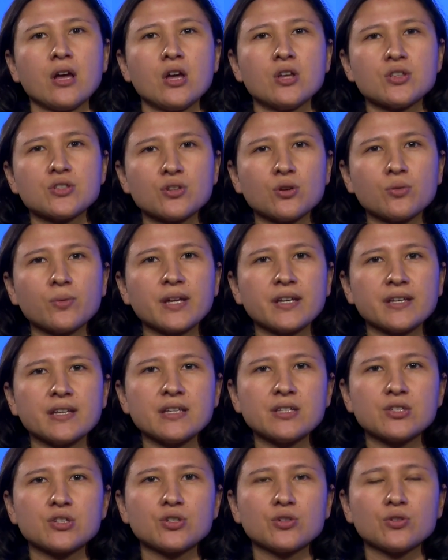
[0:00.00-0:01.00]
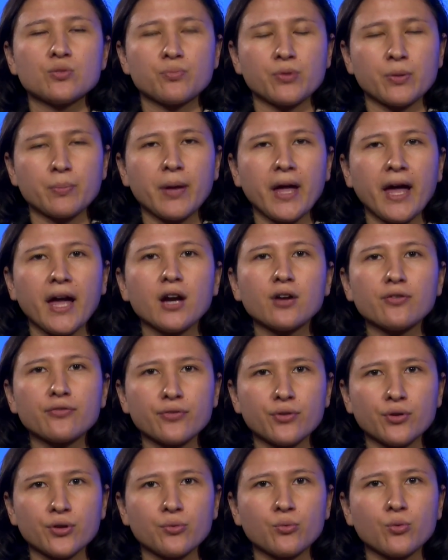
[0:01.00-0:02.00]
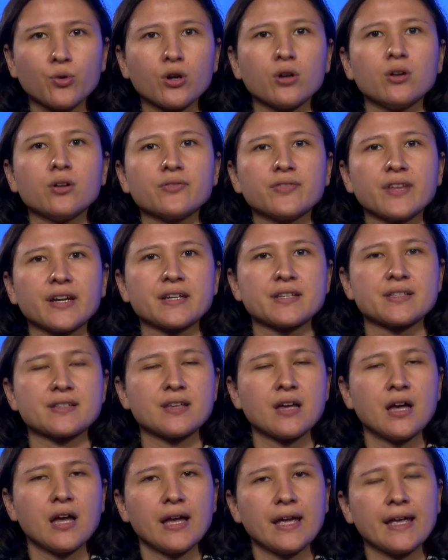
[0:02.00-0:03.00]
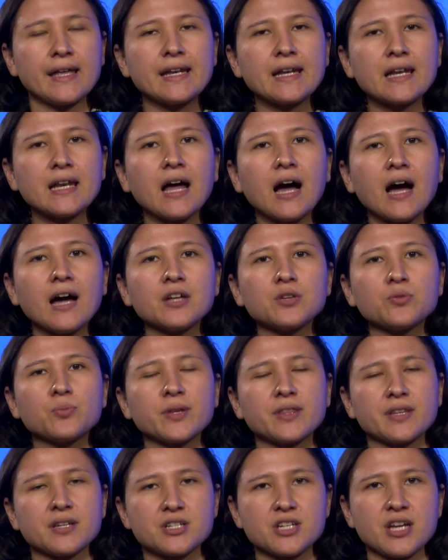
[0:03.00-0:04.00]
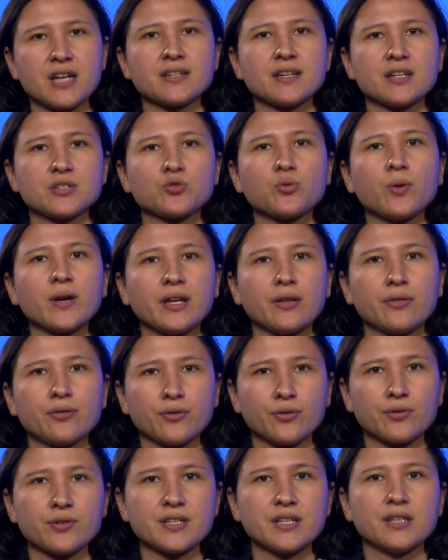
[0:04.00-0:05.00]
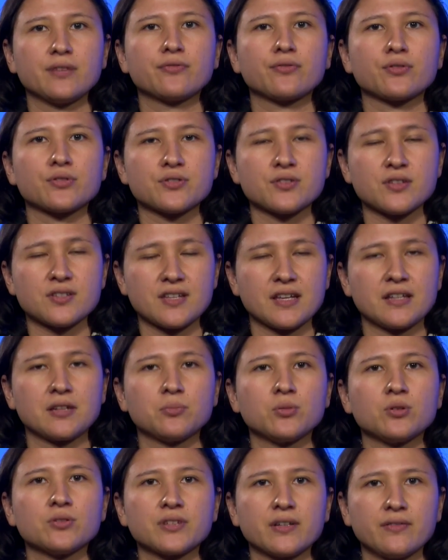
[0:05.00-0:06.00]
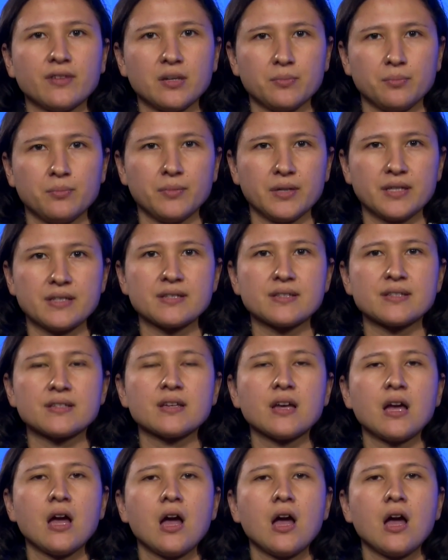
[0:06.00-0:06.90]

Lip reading: So we need to prepare for a world that is in line with the Agenda 2030 for Sustainable Development